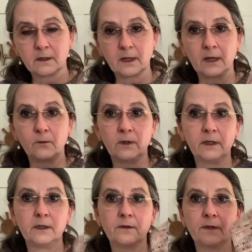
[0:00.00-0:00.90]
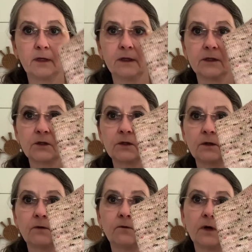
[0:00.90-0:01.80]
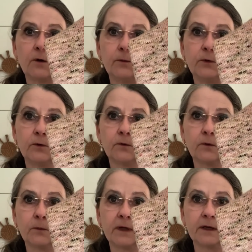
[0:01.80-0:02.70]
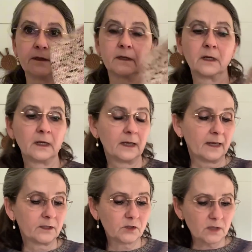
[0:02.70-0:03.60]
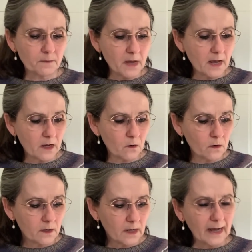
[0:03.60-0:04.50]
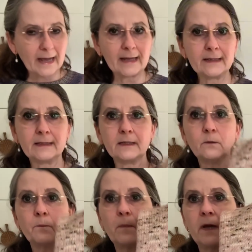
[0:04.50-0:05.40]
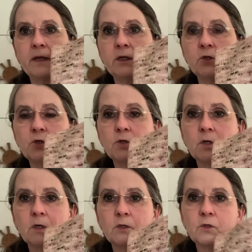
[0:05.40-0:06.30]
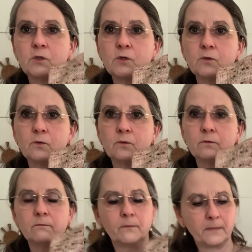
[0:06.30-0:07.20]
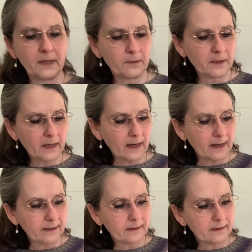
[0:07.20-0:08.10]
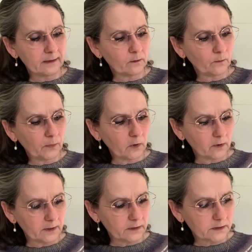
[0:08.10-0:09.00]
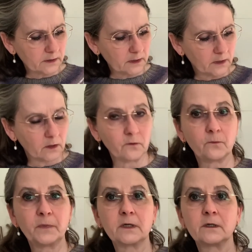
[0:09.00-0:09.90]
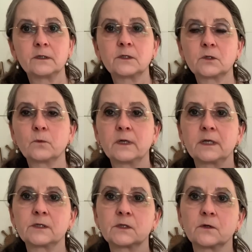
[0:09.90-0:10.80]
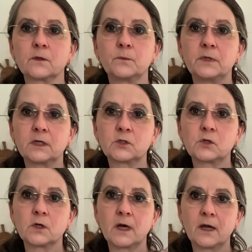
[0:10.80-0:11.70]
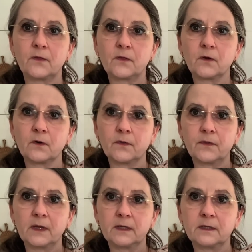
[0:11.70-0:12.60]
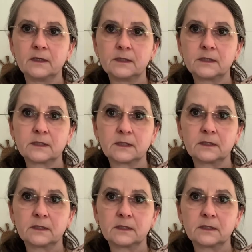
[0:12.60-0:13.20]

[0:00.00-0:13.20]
I really think it's a very beautiful pattern, and somehow I didn't manage to, maybe I didn't block it enough, because when I saw the picture I thought that this